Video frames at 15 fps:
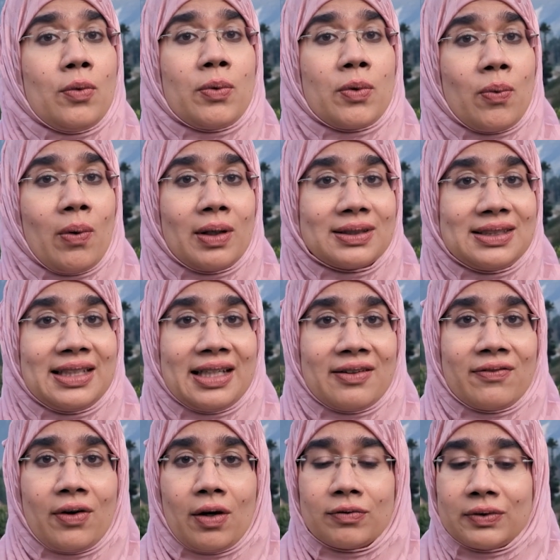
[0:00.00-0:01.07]
would want to get
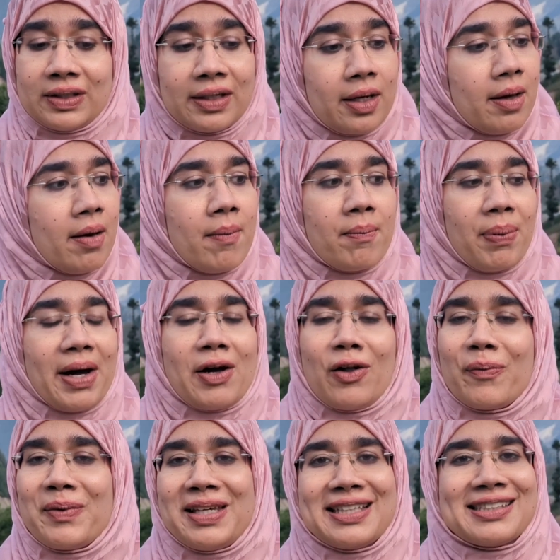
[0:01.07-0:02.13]
involved in, by all
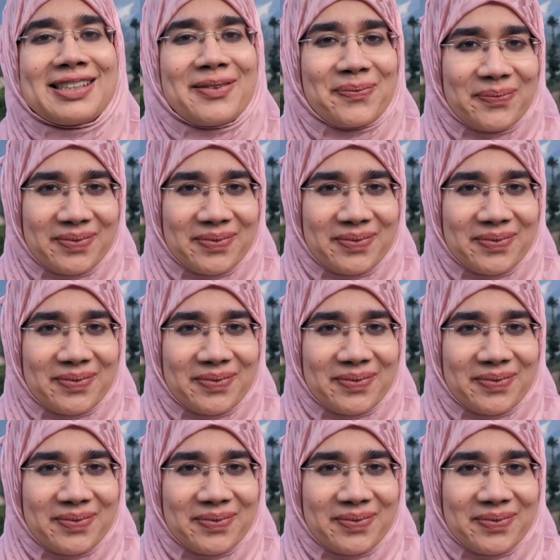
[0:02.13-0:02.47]
means,